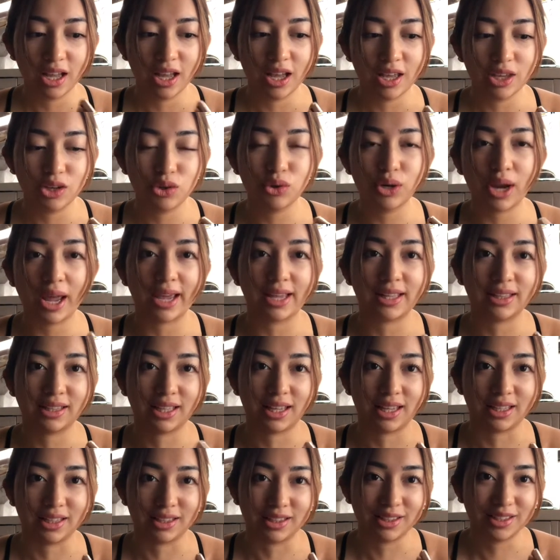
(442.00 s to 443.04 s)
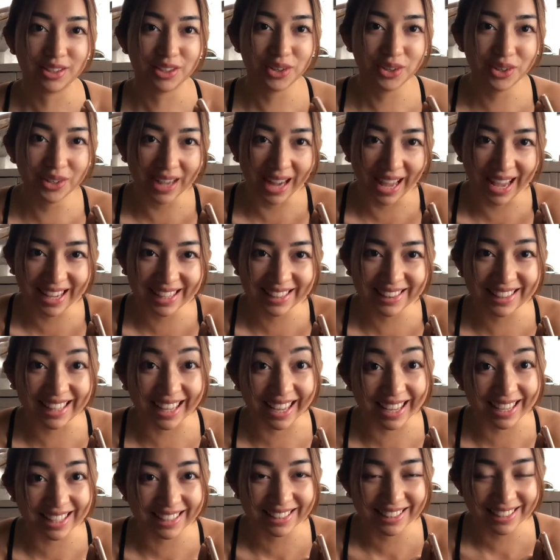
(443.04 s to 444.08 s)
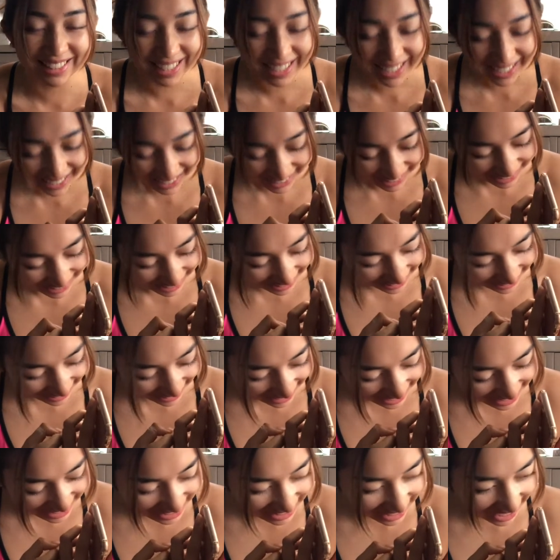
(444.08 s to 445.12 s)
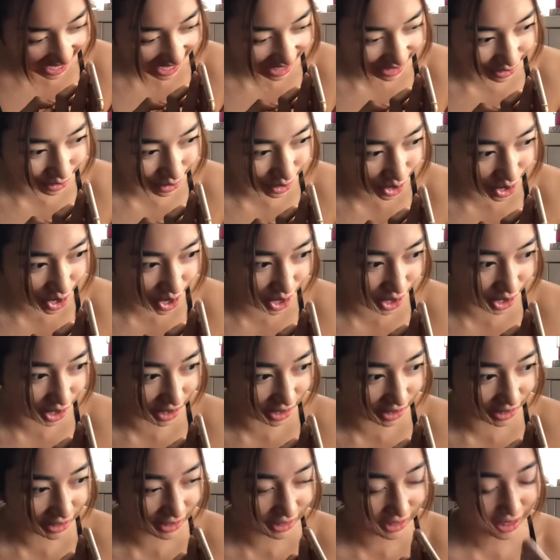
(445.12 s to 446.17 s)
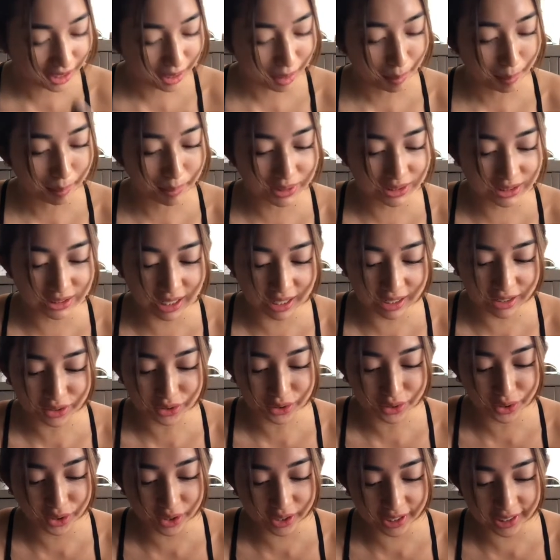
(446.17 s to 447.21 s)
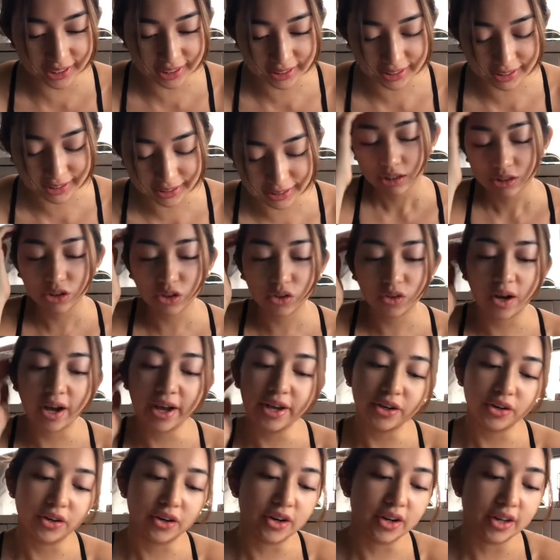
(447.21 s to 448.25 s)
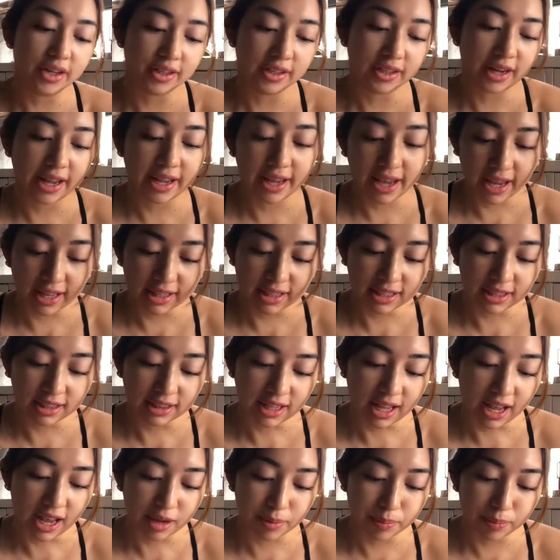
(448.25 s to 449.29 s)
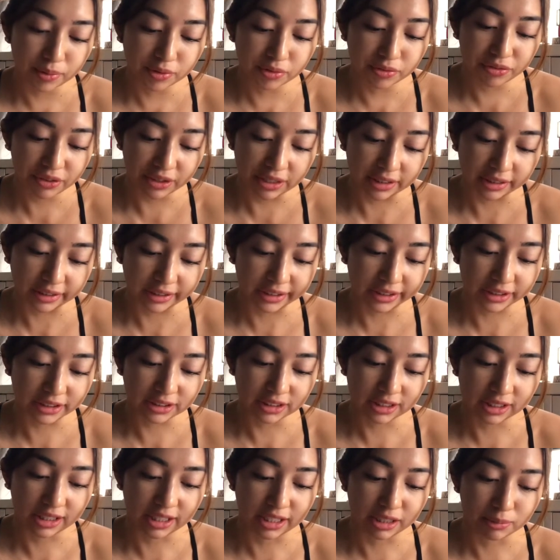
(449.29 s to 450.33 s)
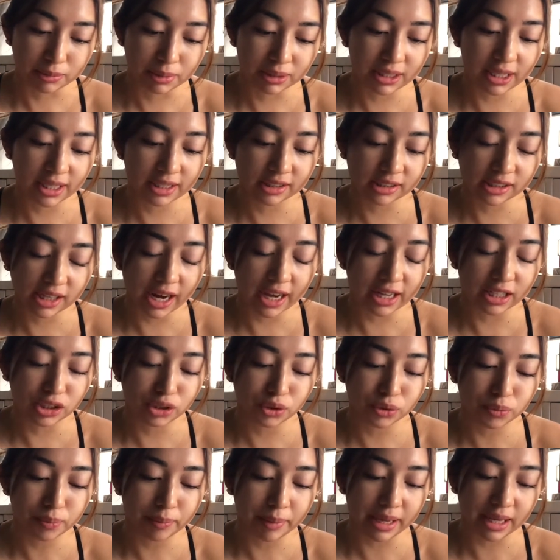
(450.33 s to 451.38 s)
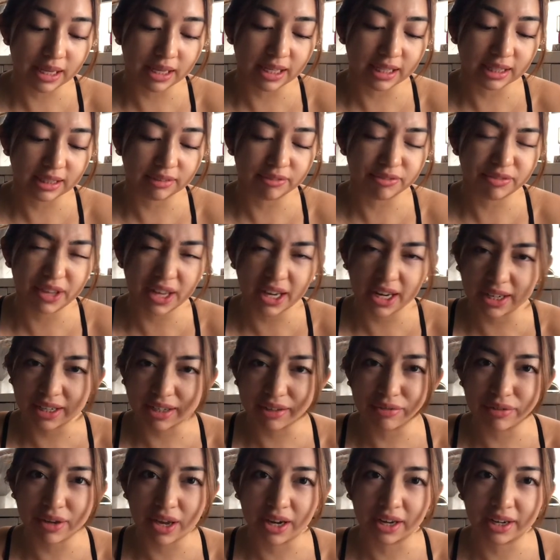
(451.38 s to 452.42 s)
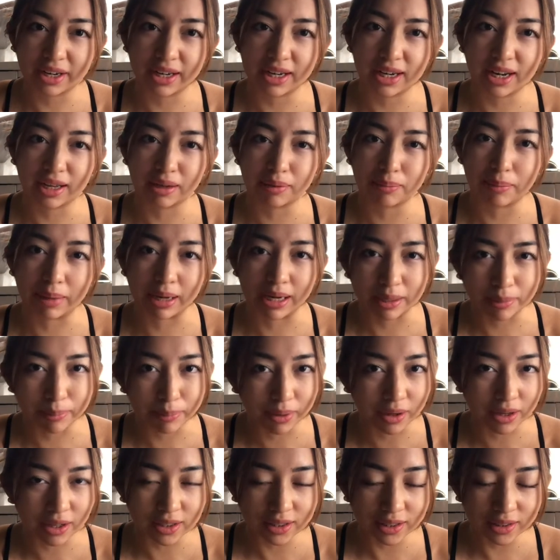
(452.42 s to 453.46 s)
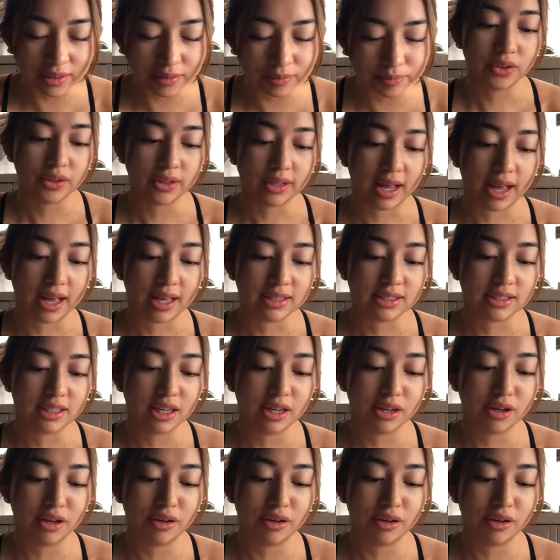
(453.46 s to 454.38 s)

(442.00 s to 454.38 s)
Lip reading: united. United? Hindi siya ano. Basta yun. So ngayon, I edit na. I put filters na rin. But I try to make it very, very like minimal. Nga, sa